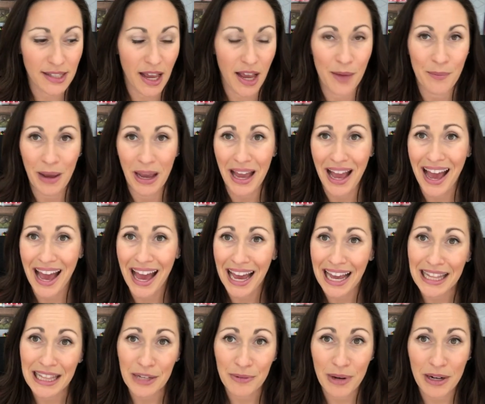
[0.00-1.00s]
I
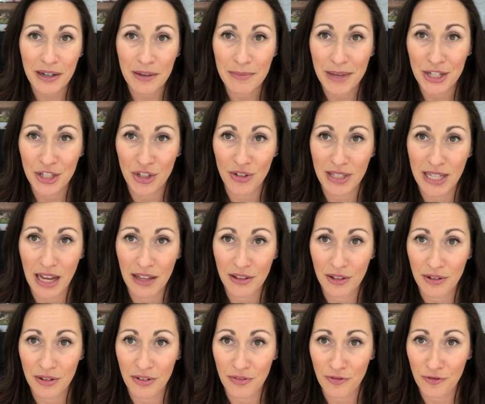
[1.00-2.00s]
highly recommend you
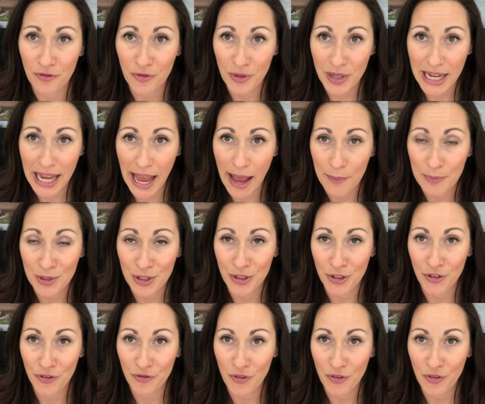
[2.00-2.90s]
download a free app to your